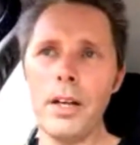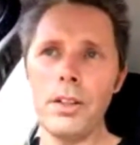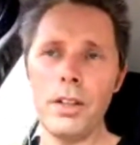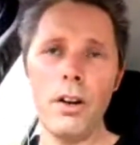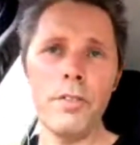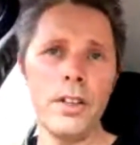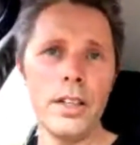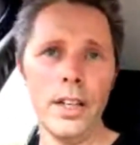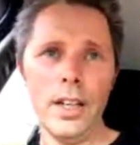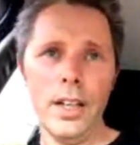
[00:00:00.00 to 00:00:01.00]
feedback on the
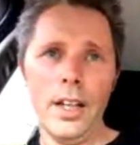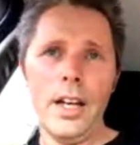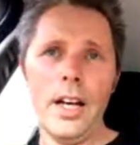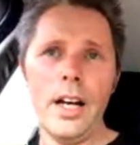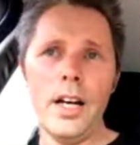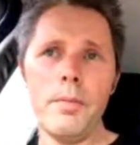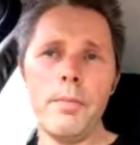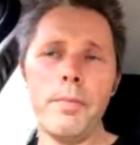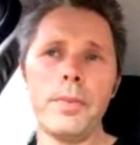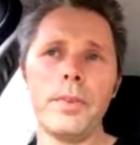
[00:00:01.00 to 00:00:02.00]
coffee.
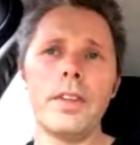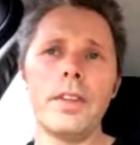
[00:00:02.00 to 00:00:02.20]
Um,